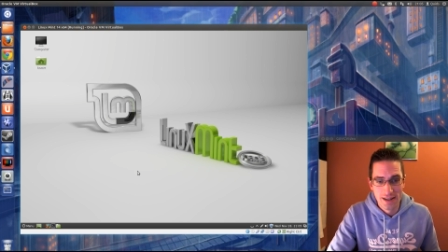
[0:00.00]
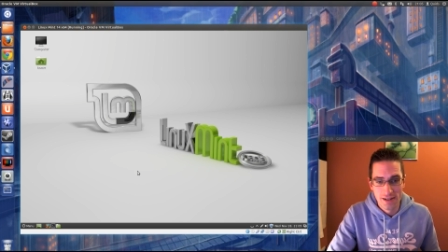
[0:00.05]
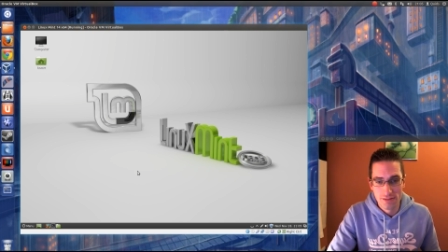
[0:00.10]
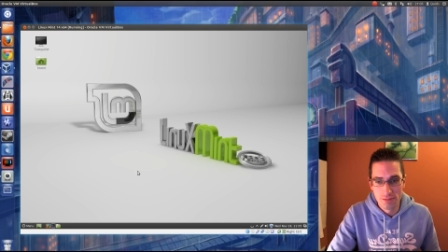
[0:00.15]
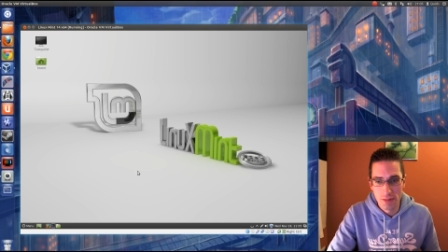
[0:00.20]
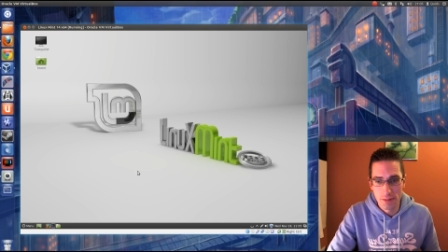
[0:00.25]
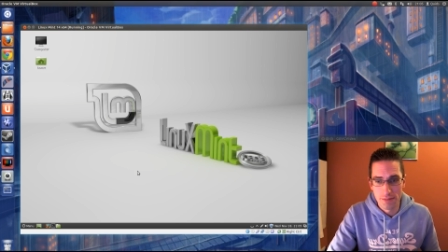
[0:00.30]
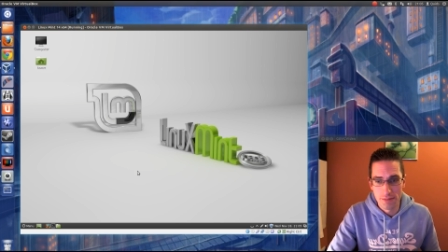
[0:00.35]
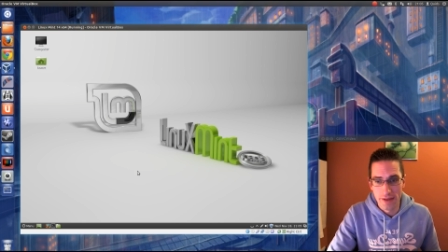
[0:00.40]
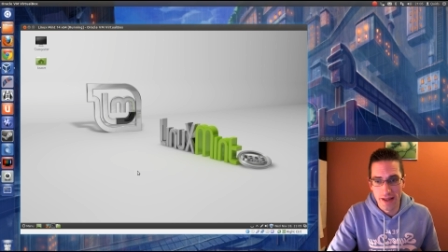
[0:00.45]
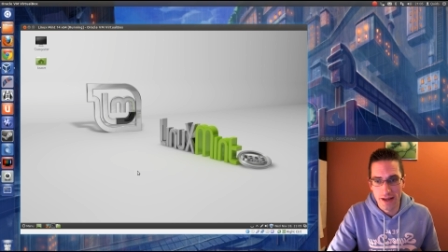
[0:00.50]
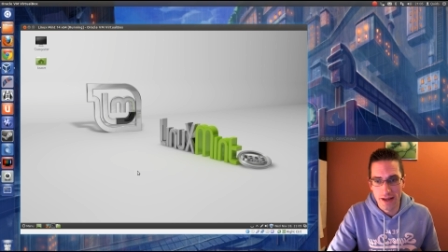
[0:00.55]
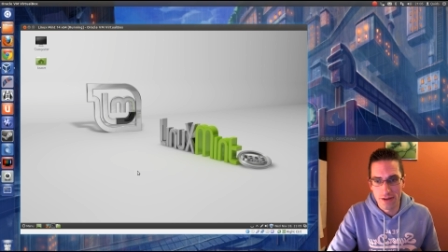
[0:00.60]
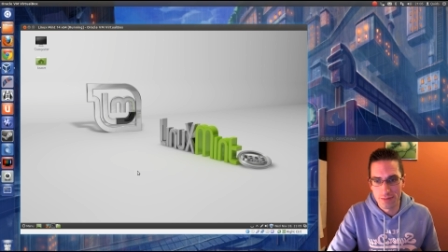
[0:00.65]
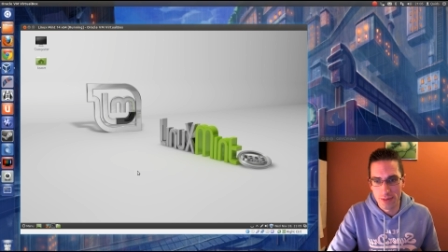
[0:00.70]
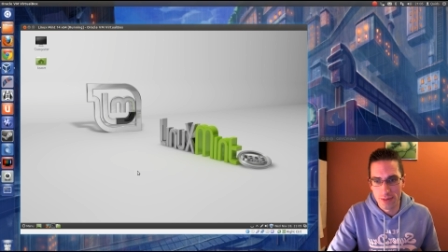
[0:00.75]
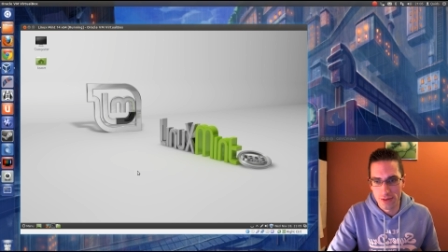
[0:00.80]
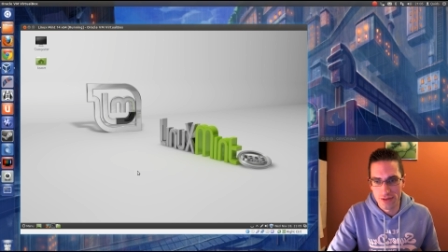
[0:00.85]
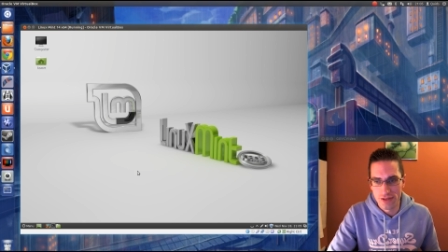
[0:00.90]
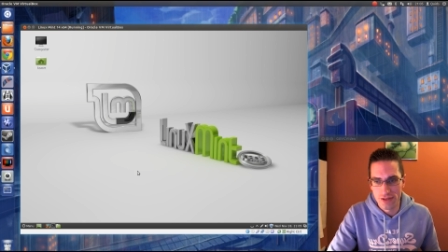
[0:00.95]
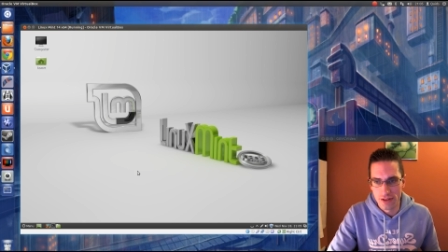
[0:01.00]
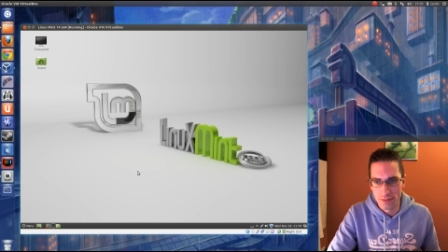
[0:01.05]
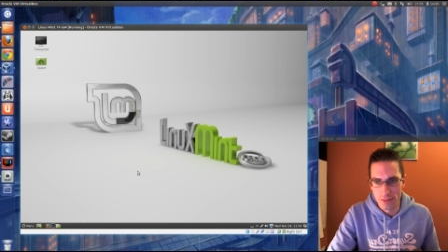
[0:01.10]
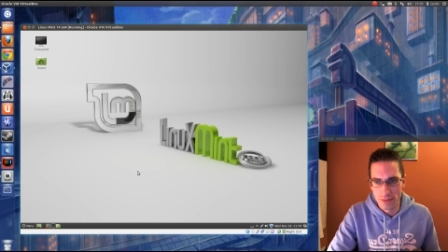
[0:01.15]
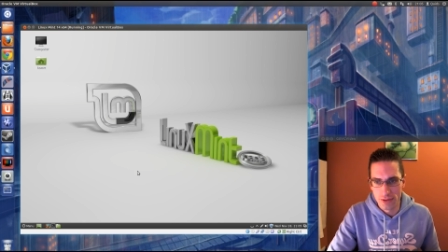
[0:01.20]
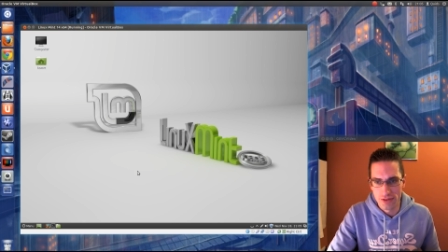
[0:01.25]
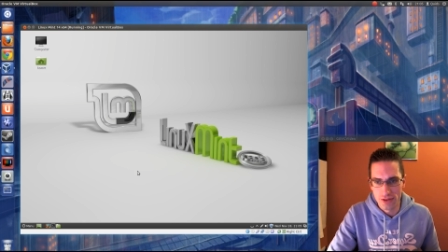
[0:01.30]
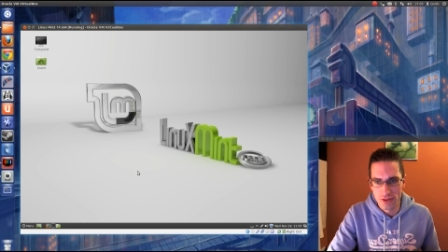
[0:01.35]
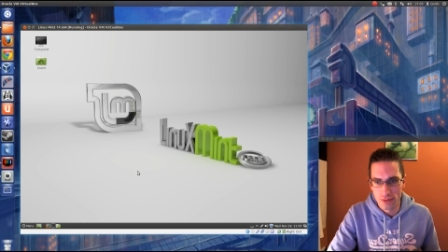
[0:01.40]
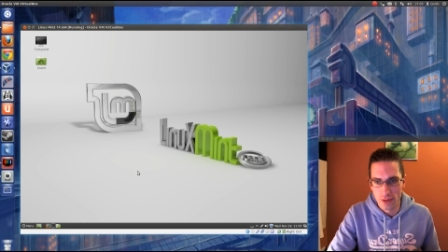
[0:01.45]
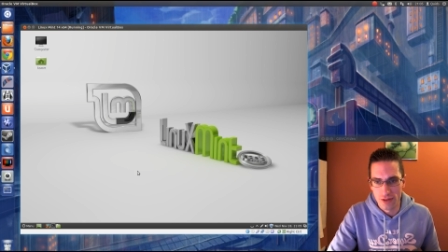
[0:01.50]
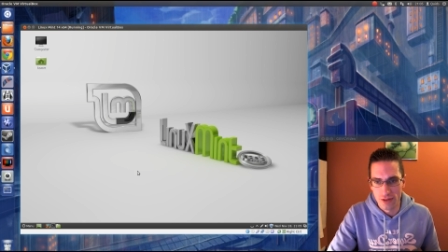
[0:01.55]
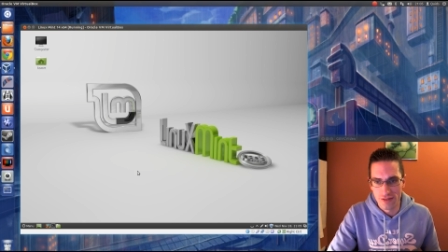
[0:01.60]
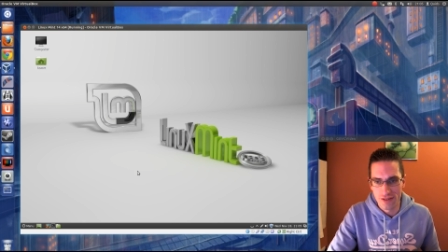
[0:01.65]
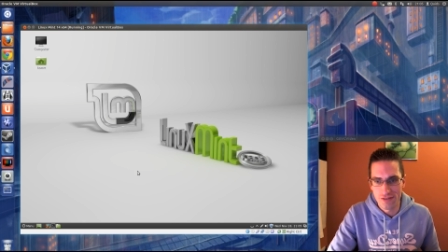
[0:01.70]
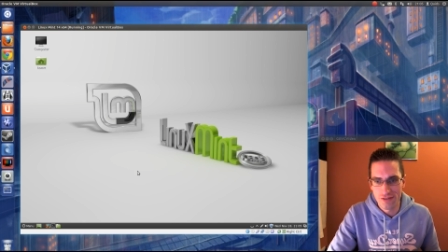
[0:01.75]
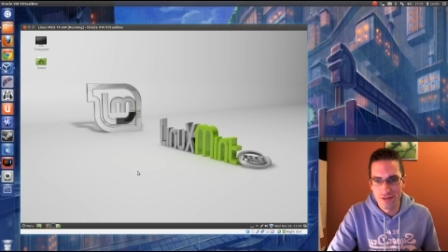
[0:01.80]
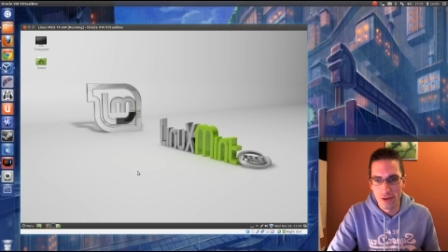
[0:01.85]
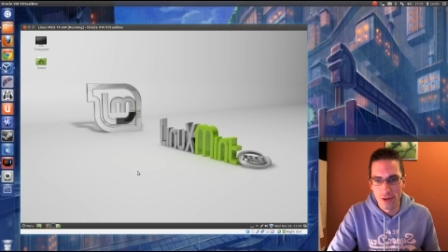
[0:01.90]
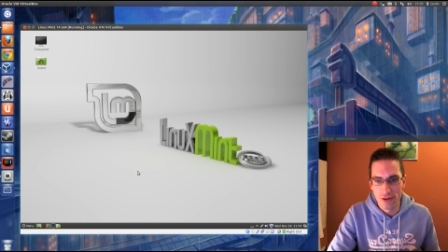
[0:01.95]
Remember, that was built on Ubuntu twelve oh
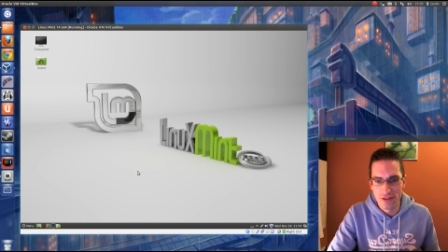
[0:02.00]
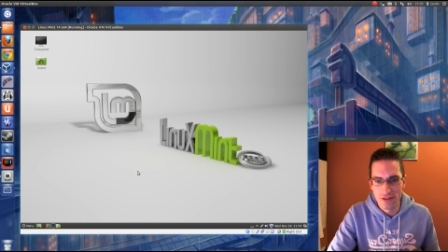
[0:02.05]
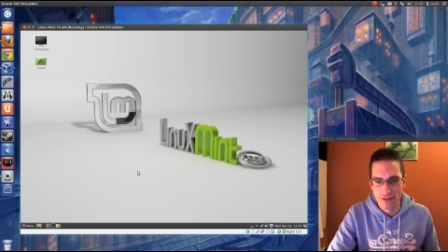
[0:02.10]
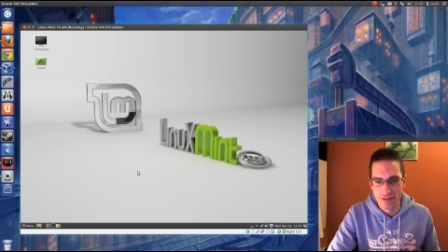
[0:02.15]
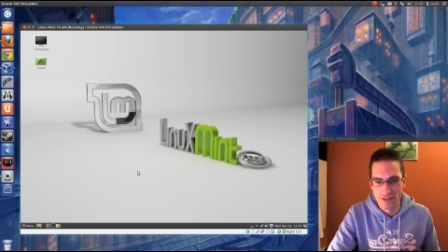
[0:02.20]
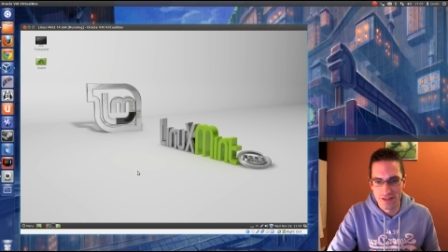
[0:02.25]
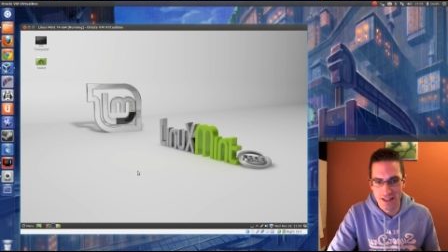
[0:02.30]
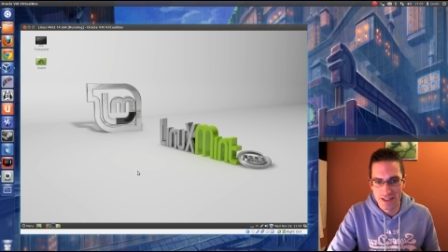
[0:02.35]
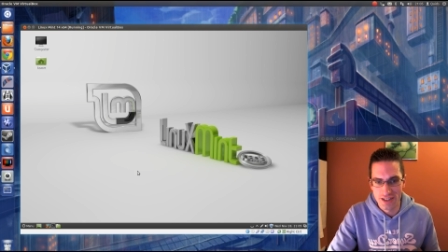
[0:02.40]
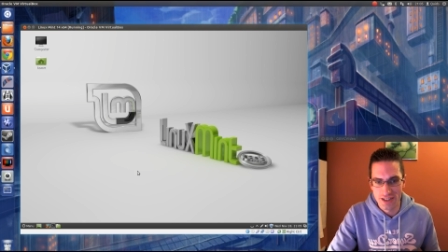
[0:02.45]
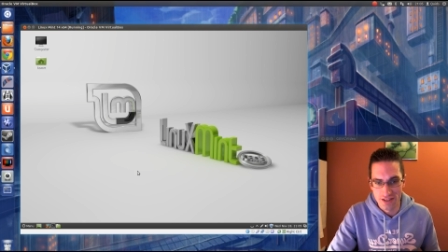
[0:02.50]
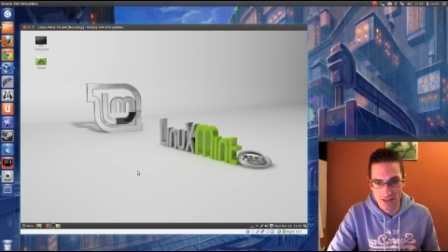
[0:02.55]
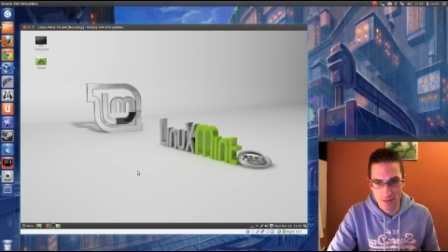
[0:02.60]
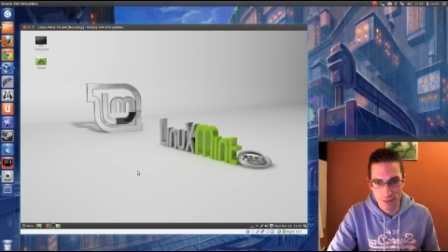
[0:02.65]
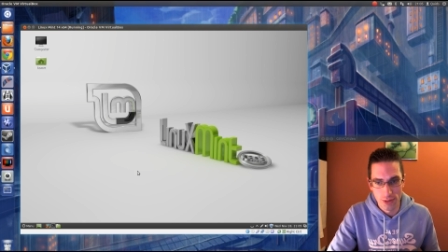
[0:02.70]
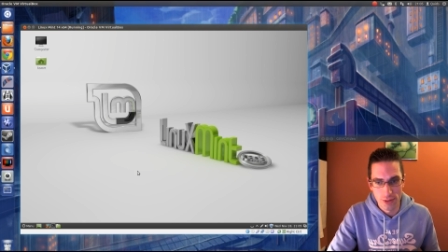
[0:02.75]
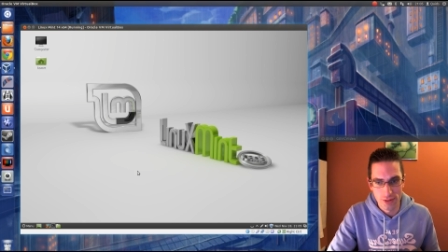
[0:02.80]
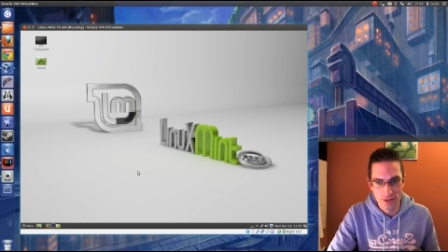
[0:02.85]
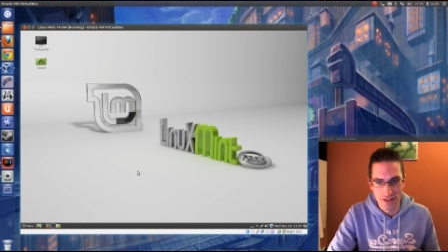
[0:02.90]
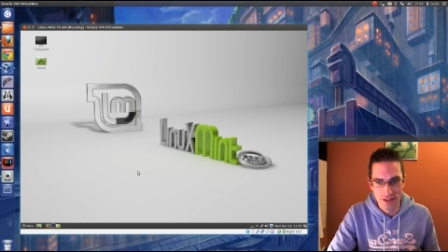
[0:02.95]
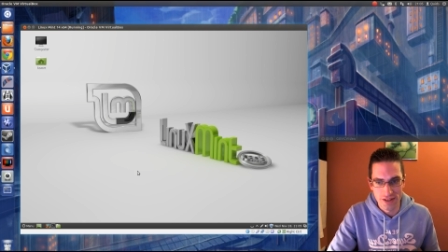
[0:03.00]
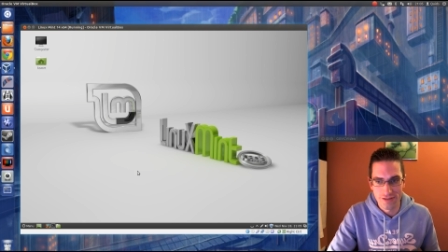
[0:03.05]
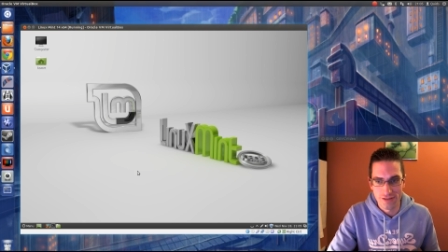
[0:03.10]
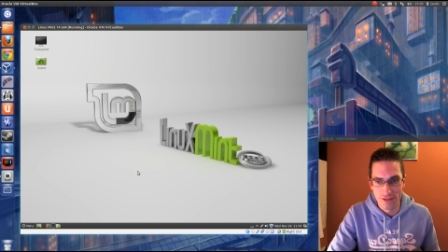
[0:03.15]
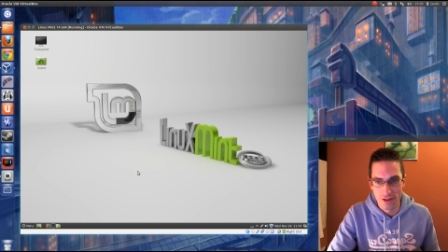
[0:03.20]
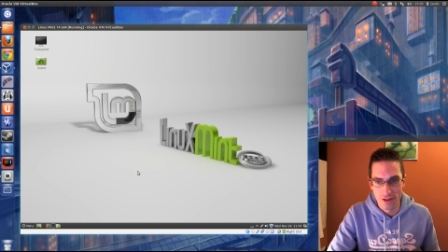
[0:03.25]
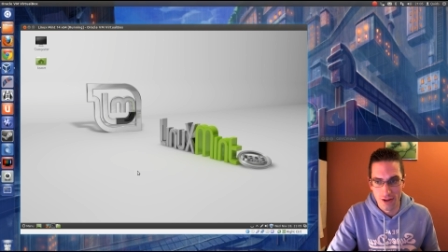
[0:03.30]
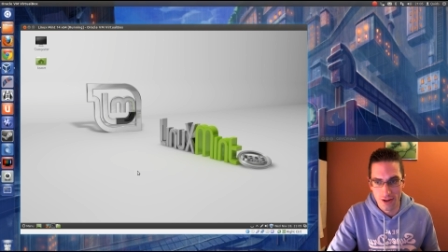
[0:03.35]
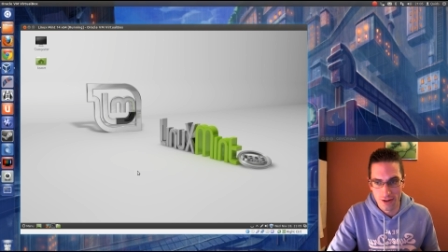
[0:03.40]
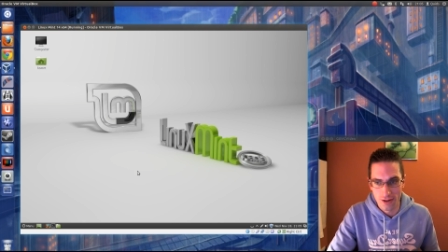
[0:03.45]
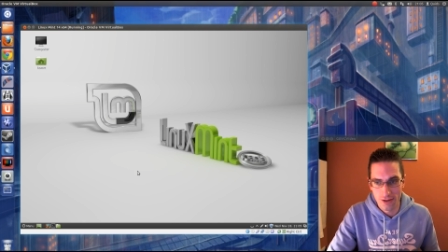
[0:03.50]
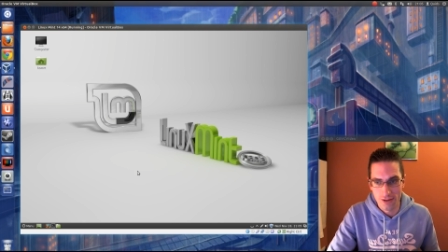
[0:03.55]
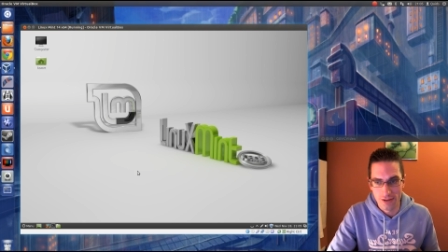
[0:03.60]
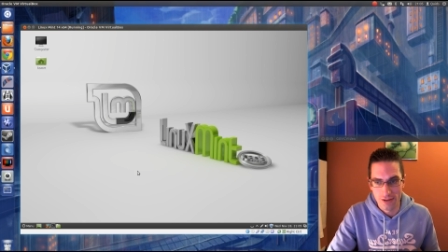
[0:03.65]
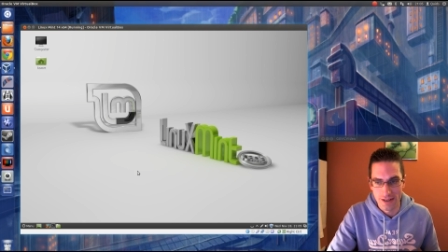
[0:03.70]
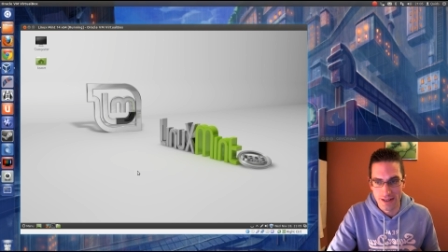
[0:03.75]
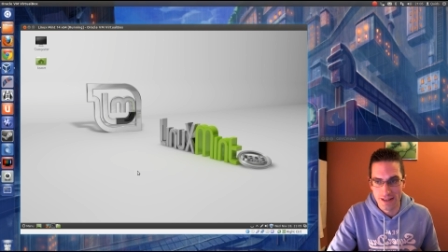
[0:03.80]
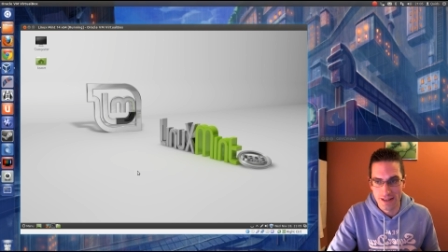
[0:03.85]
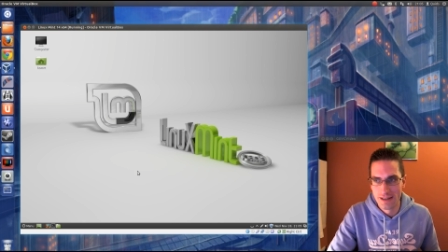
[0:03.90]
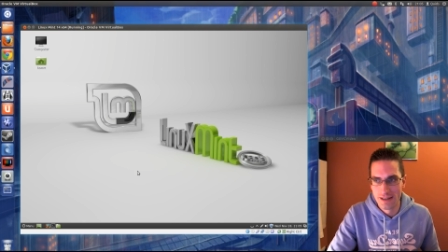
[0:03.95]
four, so it's actually supported for a lot
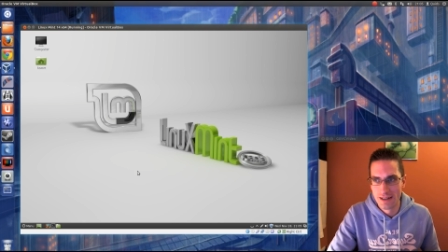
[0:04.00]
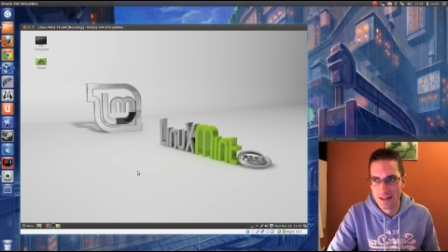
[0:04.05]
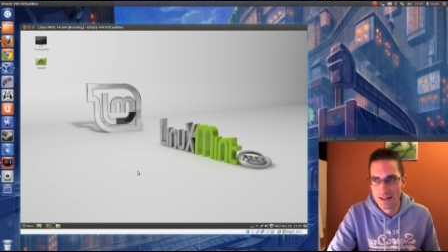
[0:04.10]
longer